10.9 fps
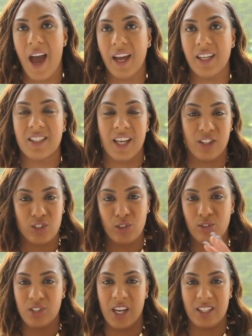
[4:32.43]
and he sat
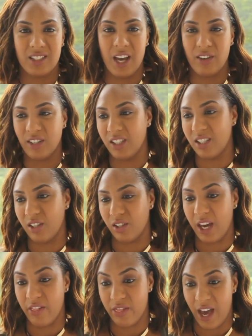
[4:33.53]
2 chairs down and he said,
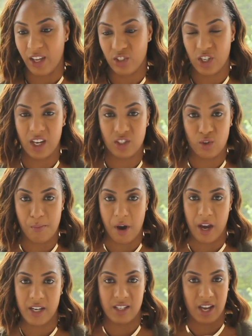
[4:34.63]
okay, that chair's your
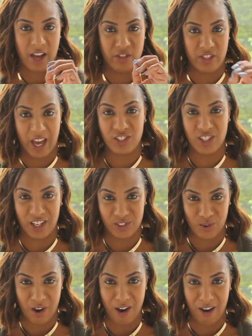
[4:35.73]
mind and that chair's
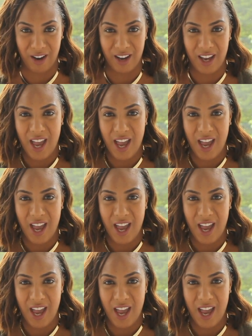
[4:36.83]
your heart.